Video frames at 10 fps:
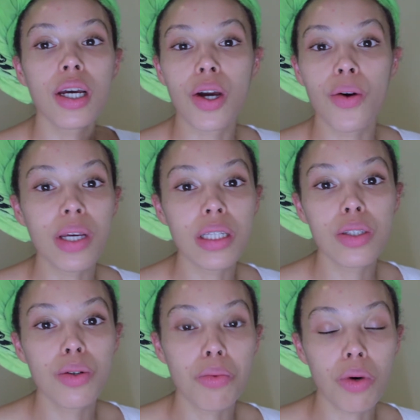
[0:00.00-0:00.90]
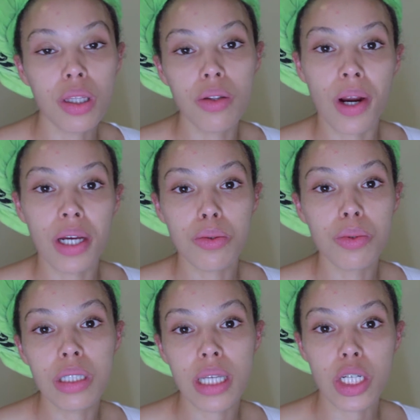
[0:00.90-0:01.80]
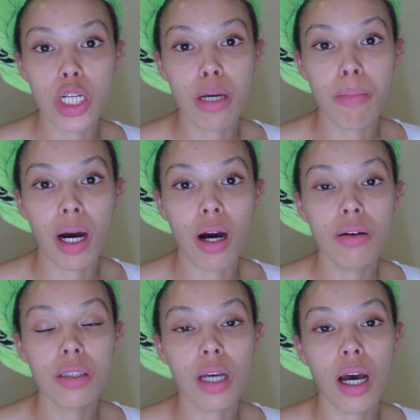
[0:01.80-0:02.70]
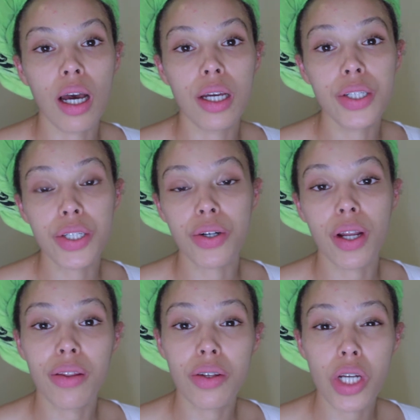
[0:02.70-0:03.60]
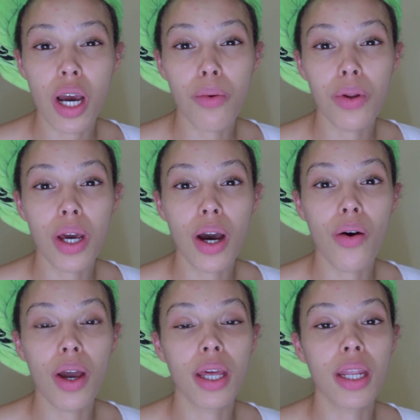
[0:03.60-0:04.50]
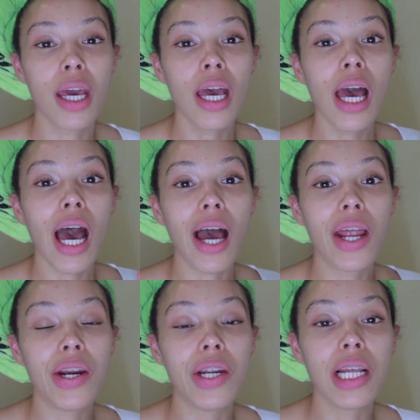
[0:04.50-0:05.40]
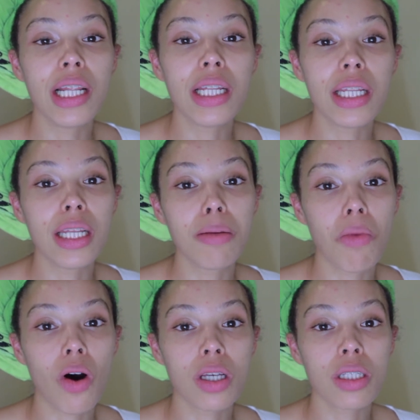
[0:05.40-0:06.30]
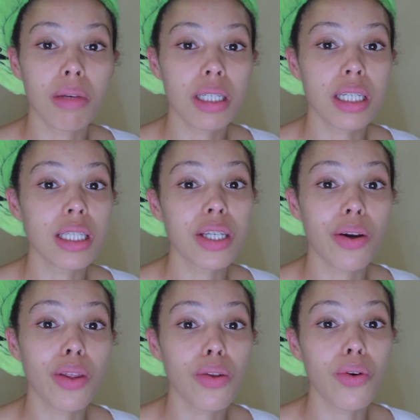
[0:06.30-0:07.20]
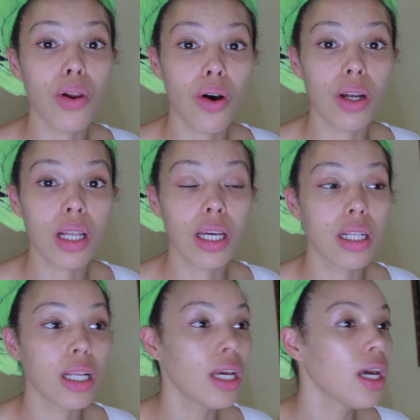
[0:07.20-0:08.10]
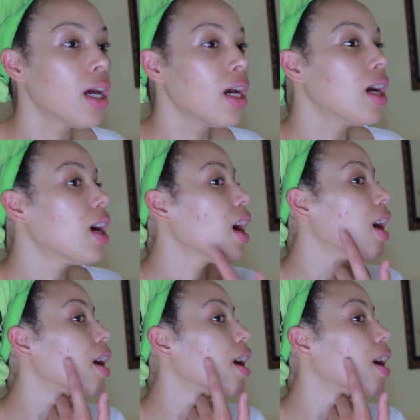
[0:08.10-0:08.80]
go into what rice water is actually about, I just got out the shower now and I really need a mask. My skin's going through a lot lately. I